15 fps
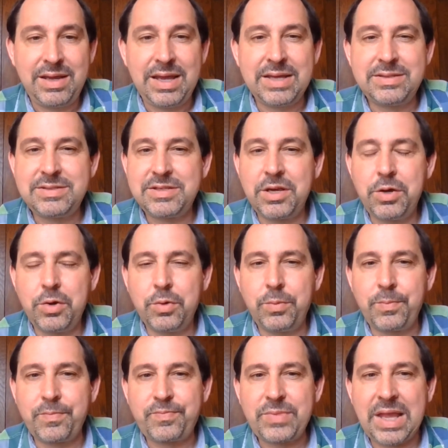And
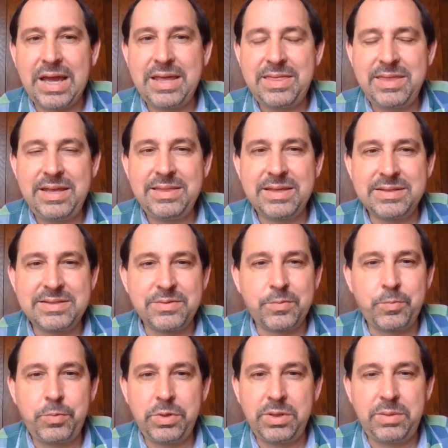so I think that's a
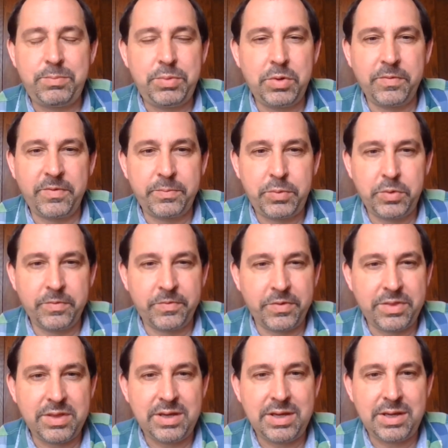really beautiful, beautiful
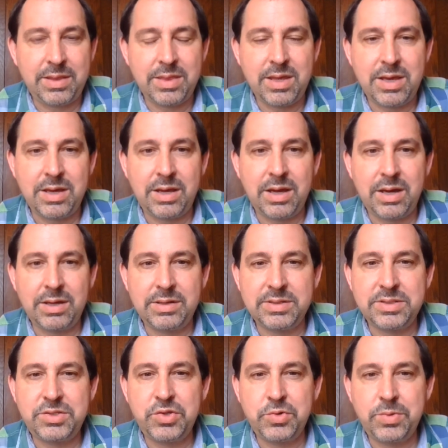thing that God
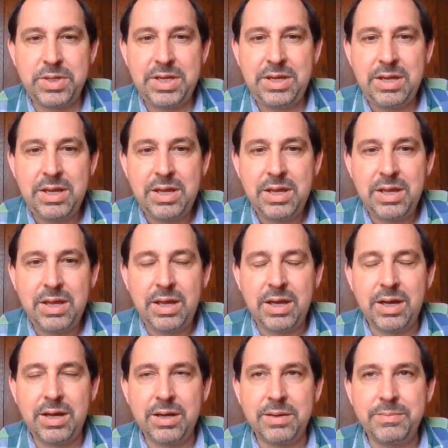is doing.
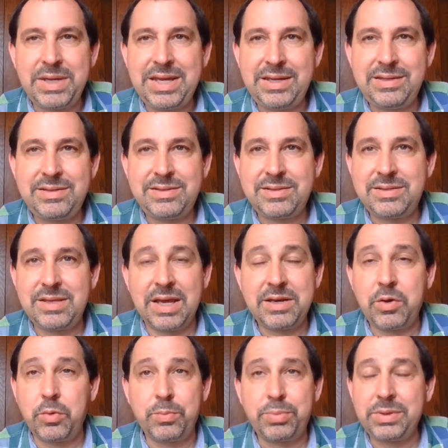I
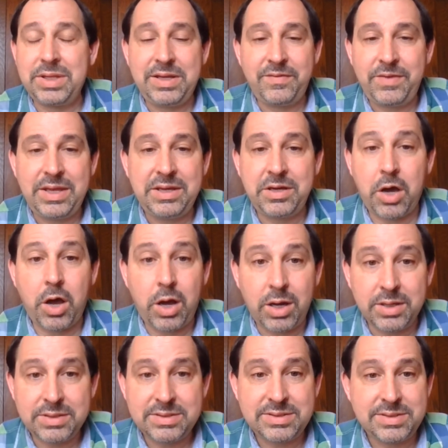don't believe he
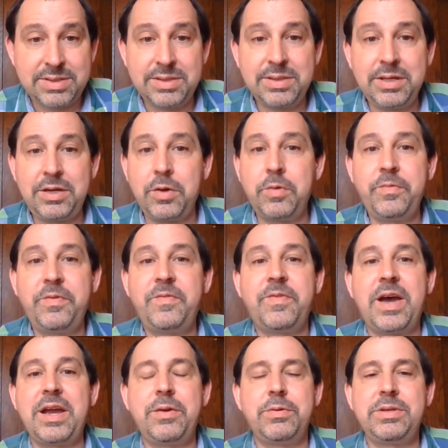caused the COVID
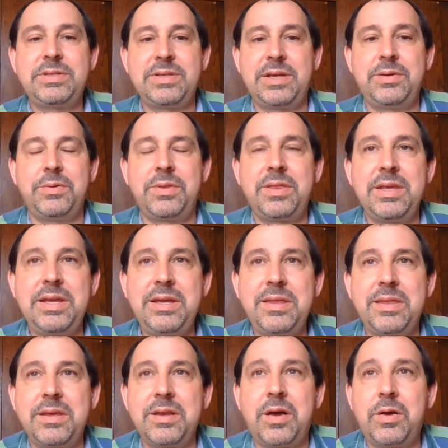virus. I don't think
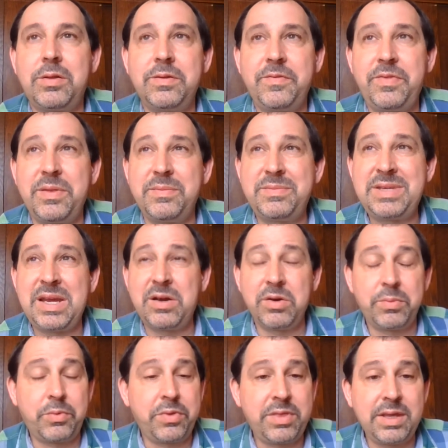that all of the
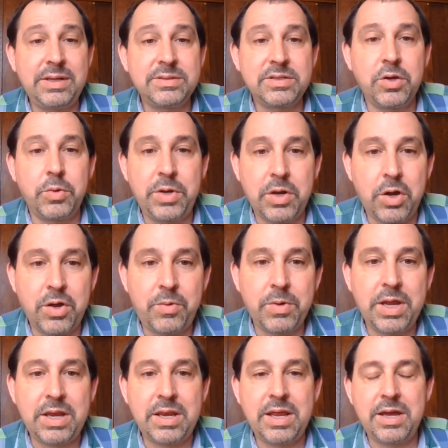terrible things going on
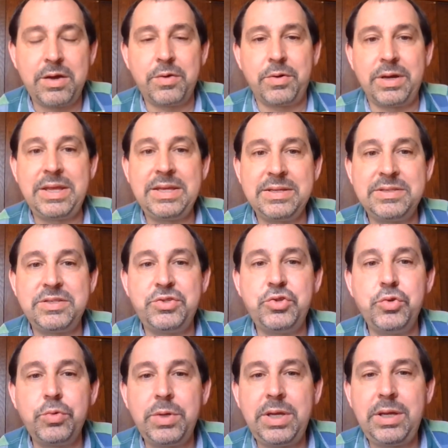right now are his
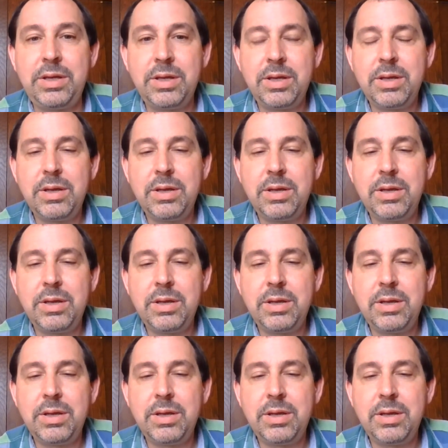doing,